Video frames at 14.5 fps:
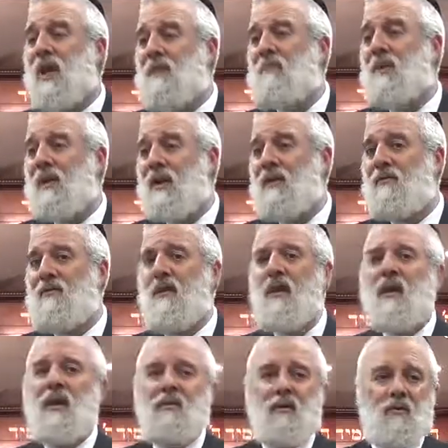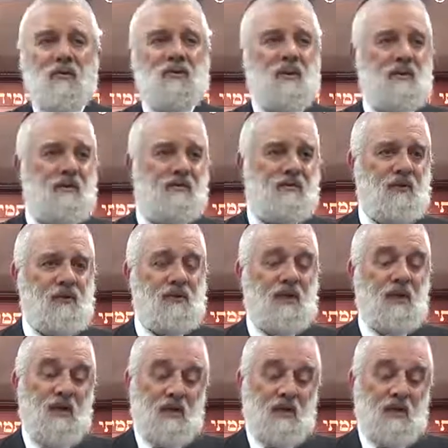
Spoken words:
I believe, there is a difference.